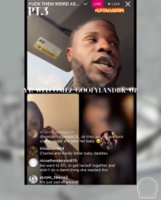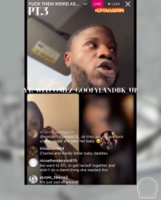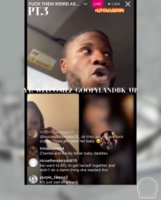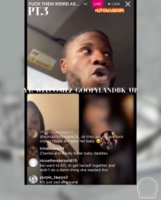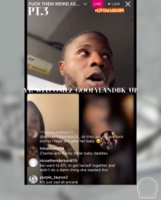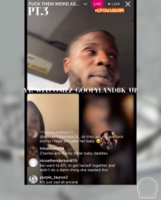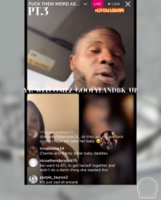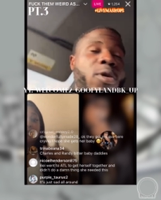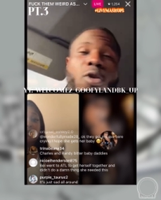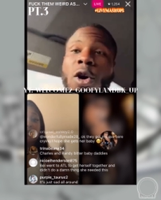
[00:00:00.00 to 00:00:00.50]
And the
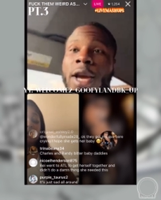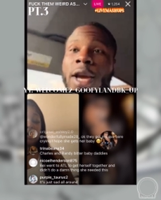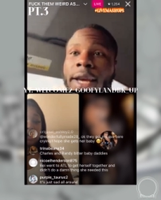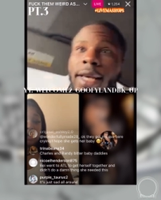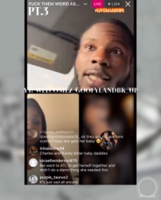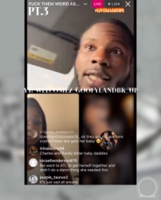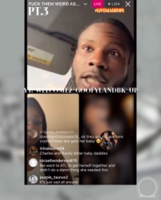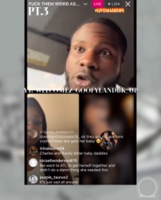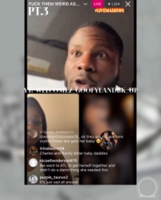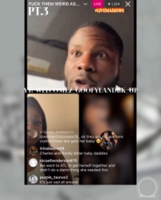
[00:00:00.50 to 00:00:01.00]
baby was
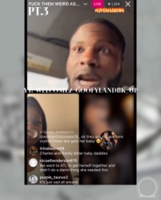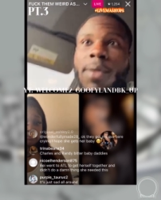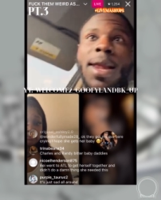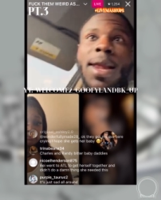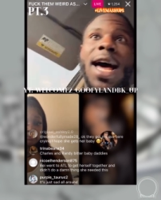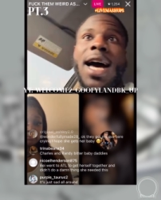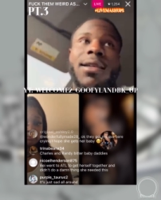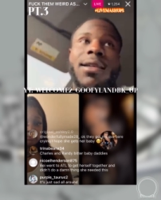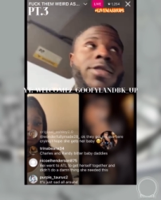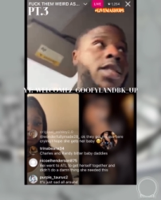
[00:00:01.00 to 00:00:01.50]
crying. Instagram
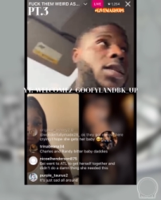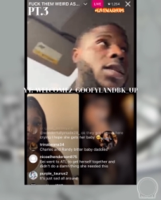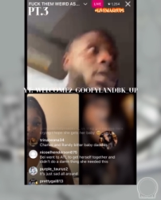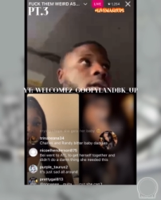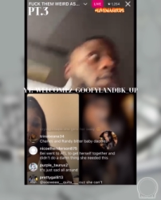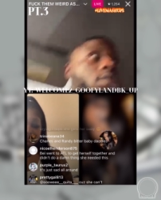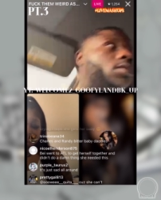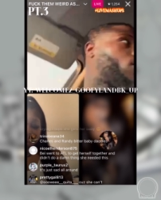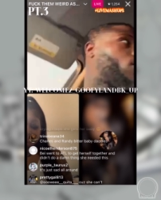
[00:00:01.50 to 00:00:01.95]
live shit.